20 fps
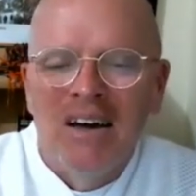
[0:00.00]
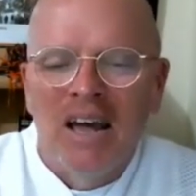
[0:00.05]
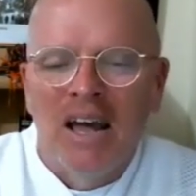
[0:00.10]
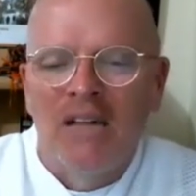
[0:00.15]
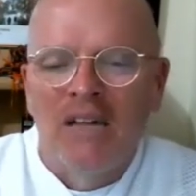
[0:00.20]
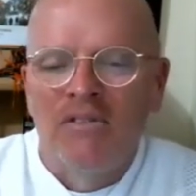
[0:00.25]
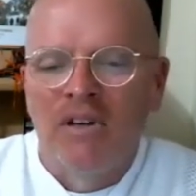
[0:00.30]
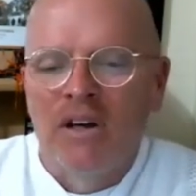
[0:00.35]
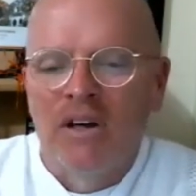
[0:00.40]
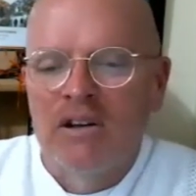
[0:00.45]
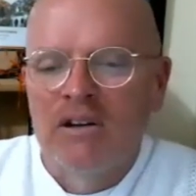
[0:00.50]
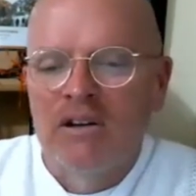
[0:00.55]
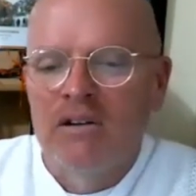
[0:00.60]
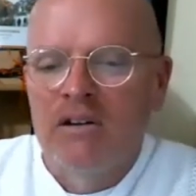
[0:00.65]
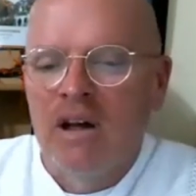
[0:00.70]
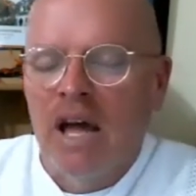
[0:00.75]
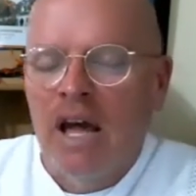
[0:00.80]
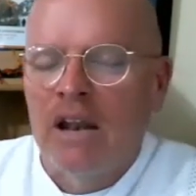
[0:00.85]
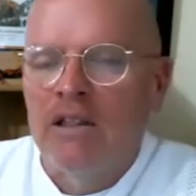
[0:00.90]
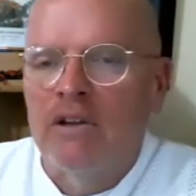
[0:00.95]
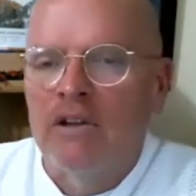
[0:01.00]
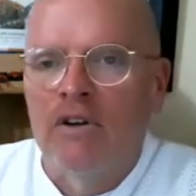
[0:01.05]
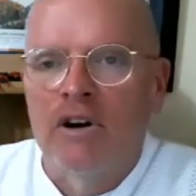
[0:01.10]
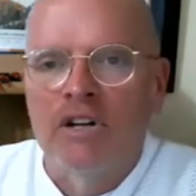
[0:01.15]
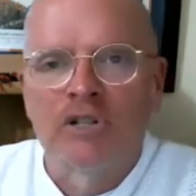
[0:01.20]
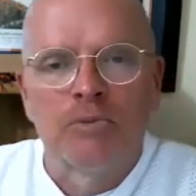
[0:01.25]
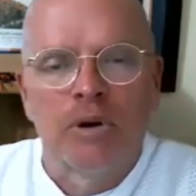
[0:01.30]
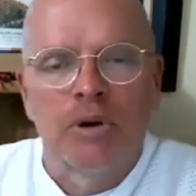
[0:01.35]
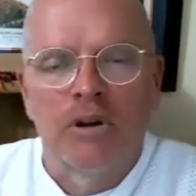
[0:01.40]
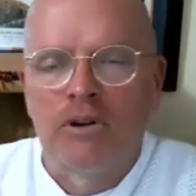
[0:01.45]
And then Adley
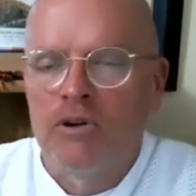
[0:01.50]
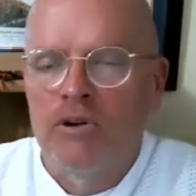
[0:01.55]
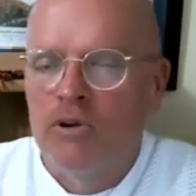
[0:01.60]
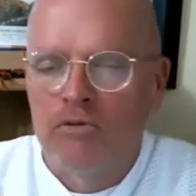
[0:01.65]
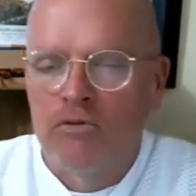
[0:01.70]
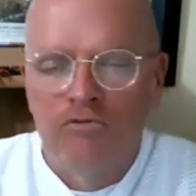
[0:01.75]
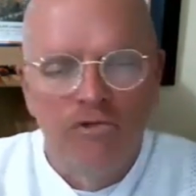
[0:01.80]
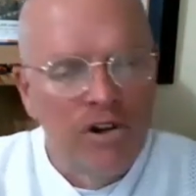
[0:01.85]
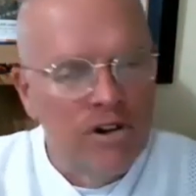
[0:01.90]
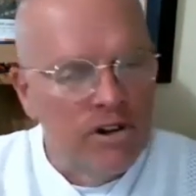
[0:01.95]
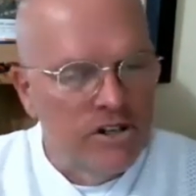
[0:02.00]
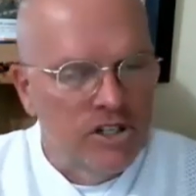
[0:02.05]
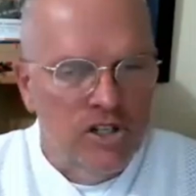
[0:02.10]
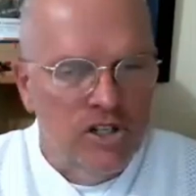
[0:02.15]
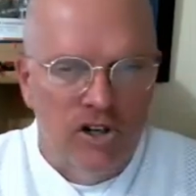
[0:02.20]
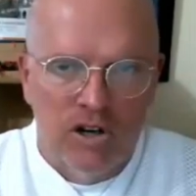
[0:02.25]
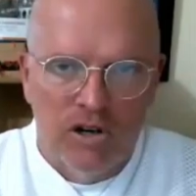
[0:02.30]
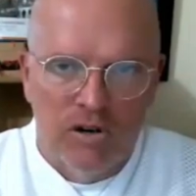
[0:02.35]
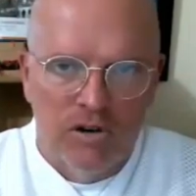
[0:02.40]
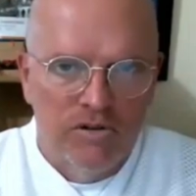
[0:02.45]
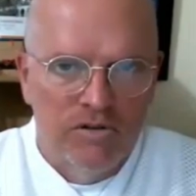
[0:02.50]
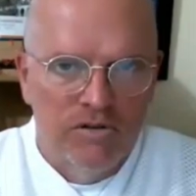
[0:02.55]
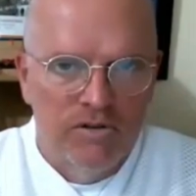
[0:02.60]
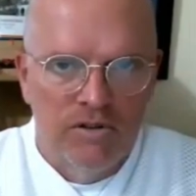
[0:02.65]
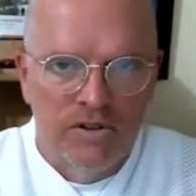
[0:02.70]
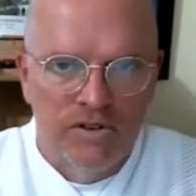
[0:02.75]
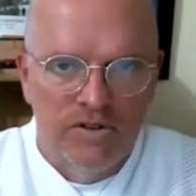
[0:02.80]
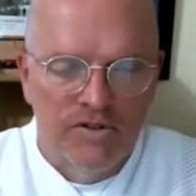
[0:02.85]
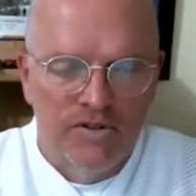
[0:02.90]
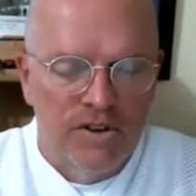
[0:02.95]
Rutschman, who really struggled
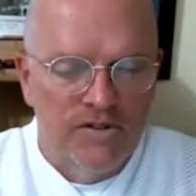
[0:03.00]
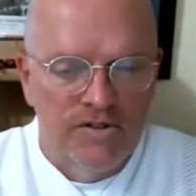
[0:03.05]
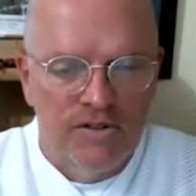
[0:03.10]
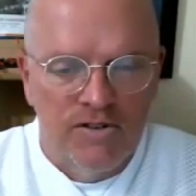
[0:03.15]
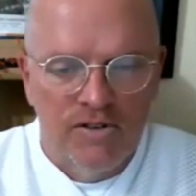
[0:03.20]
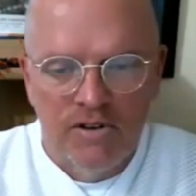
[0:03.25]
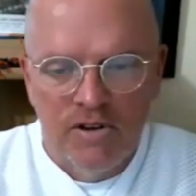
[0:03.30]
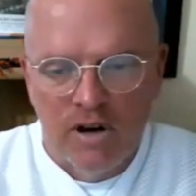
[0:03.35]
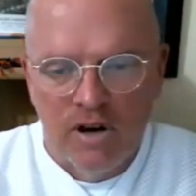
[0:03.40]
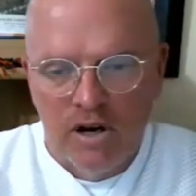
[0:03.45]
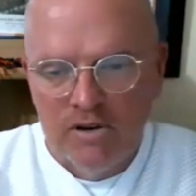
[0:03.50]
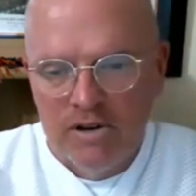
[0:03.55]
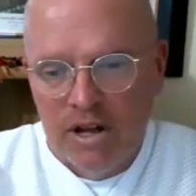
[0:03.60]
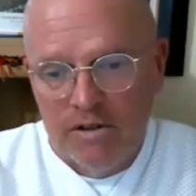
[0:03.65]
this season uh,